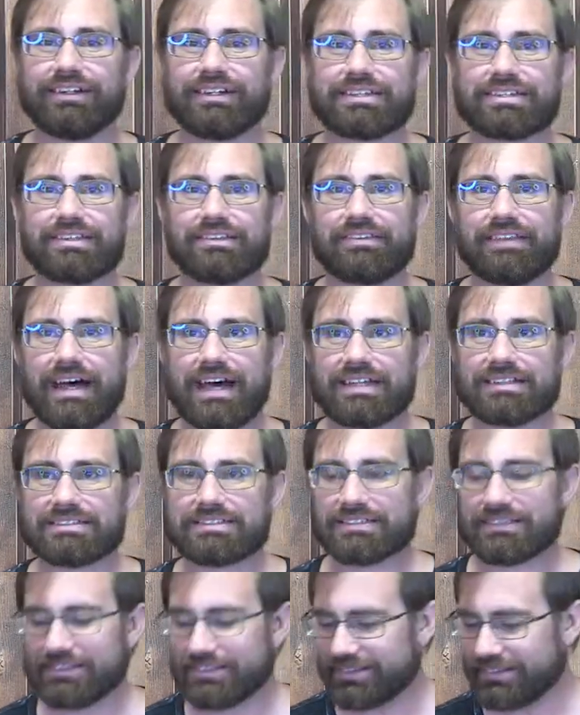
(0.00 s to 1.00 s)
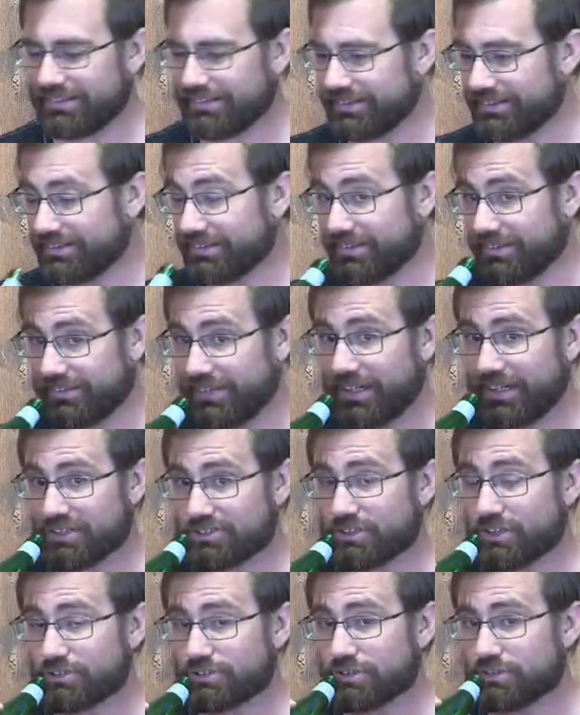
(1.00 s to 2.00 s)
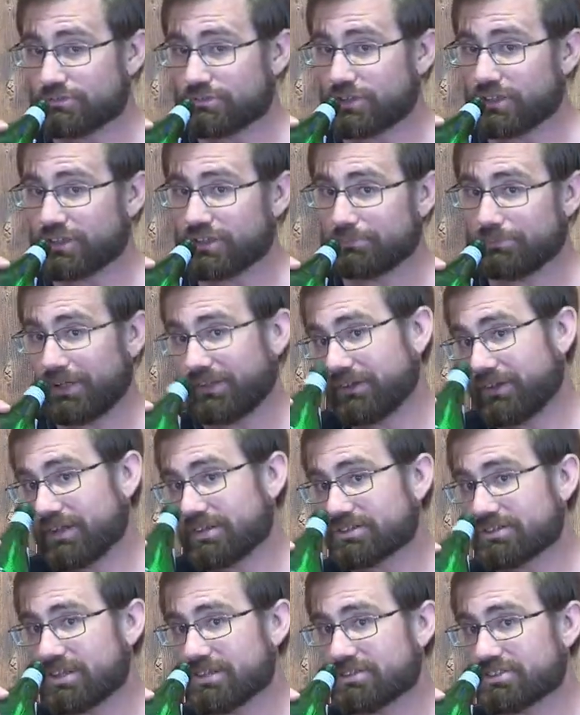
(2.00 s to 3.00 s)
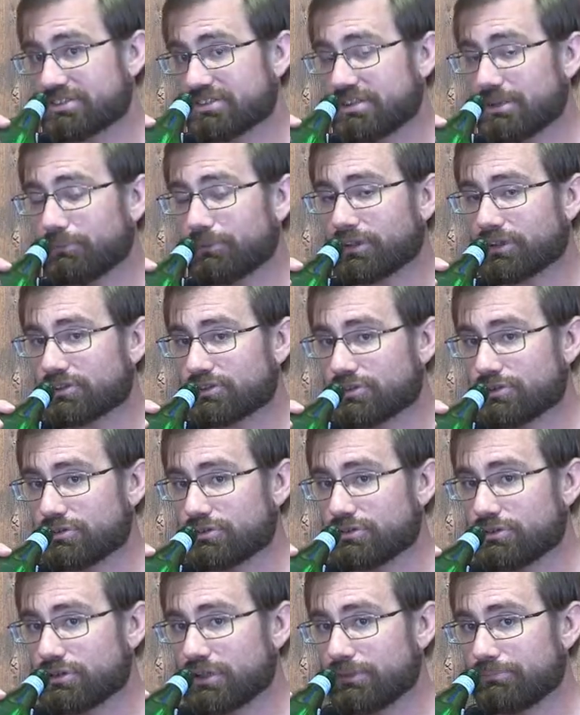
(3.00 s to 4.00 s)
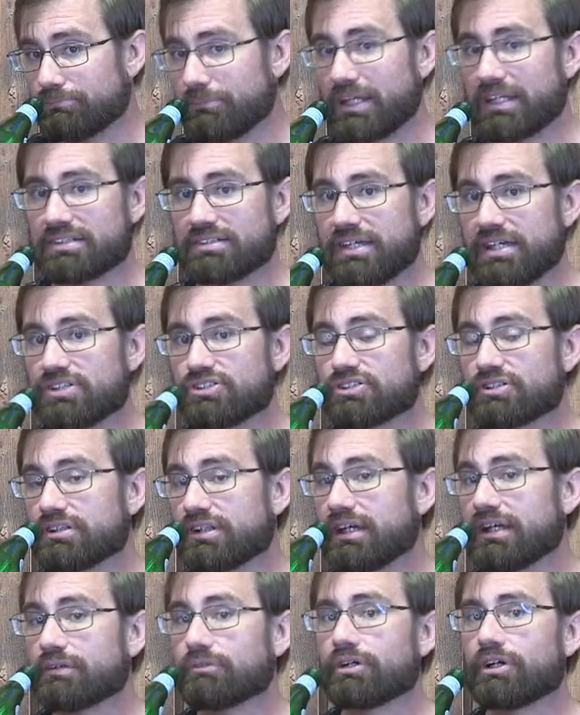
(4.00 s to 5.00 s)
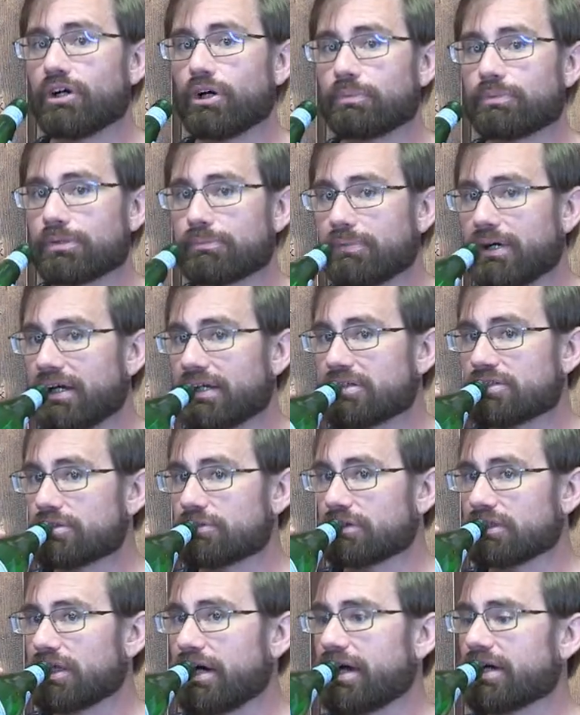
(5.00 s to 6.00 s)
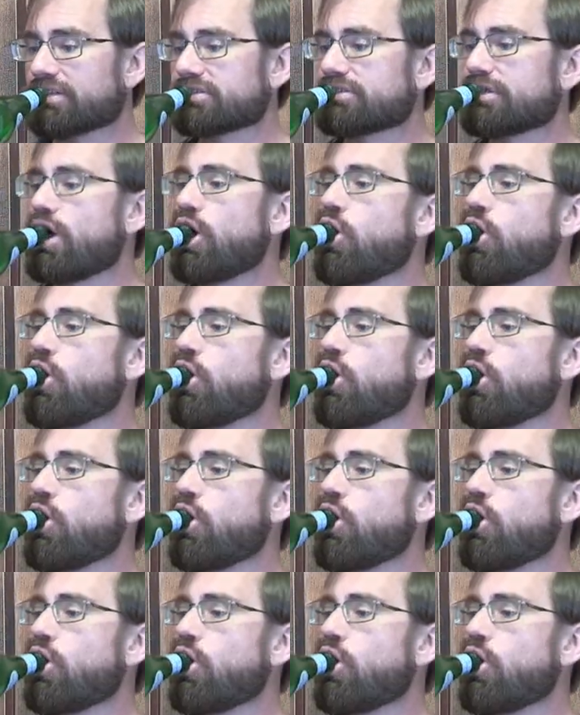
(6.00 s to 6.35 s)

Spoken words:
that is also a very good method. It's similar to meditation, and it will help your body to relax.